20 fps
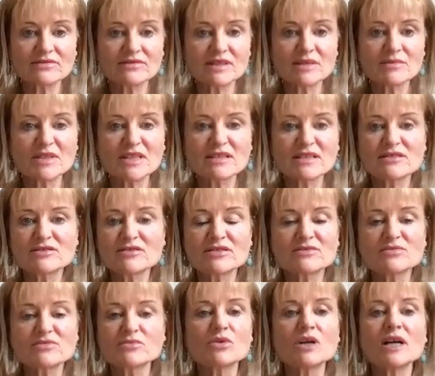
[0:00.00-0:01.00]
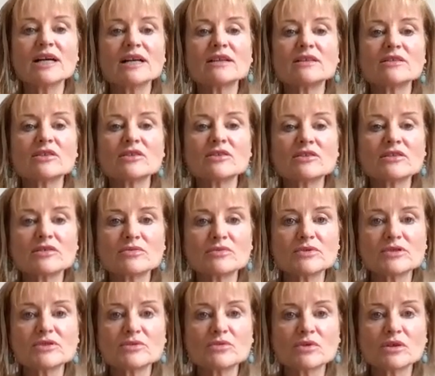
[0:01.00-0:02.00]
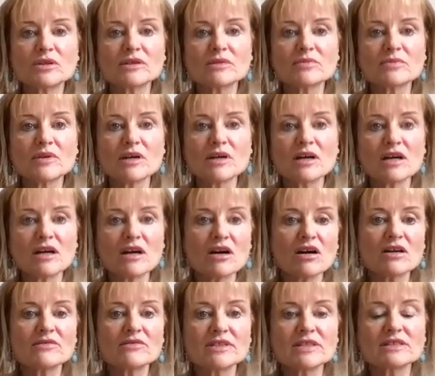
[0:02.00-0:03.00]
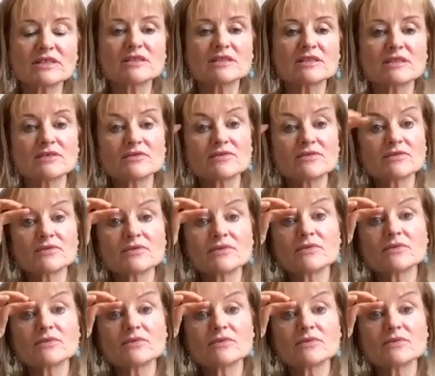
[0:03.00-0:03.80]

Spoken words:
I mean, there's just, why on earth would you want a harvest of,